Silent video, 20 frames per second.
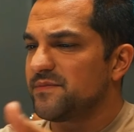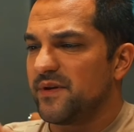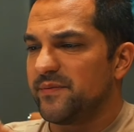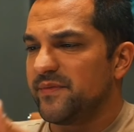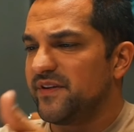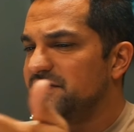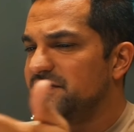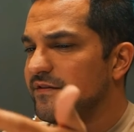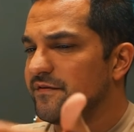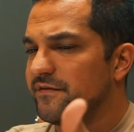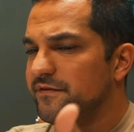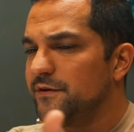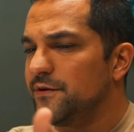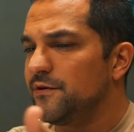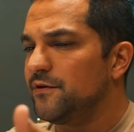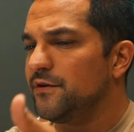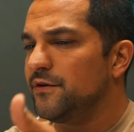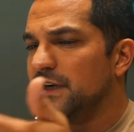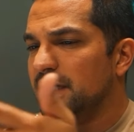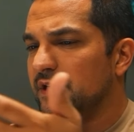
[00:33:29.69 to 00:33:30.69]
maybe for
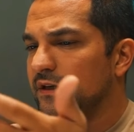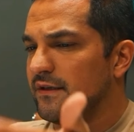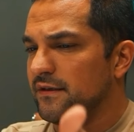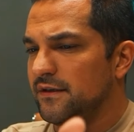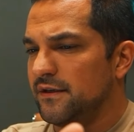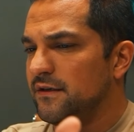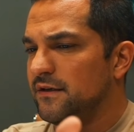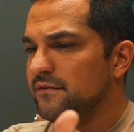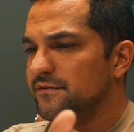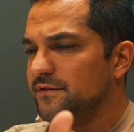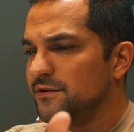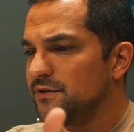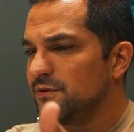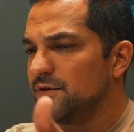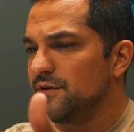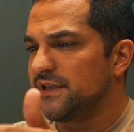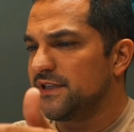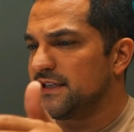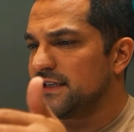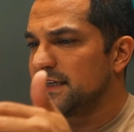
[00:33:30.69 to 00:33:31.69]
food and, for
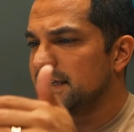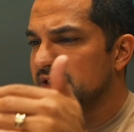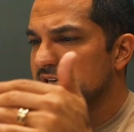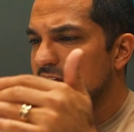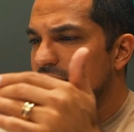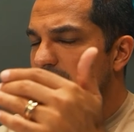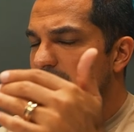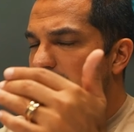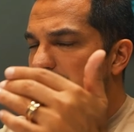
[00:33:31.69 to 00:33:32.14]
toys and things,